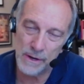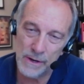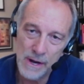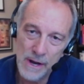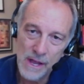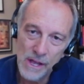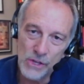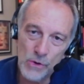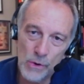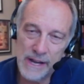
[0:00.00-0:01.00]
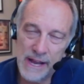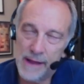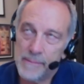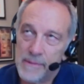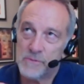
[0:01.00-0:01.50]
Your
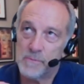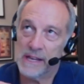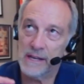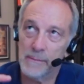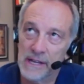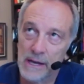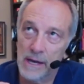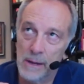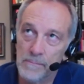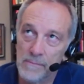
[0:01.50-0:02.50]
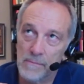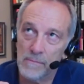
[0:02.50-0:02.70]
name has been coming up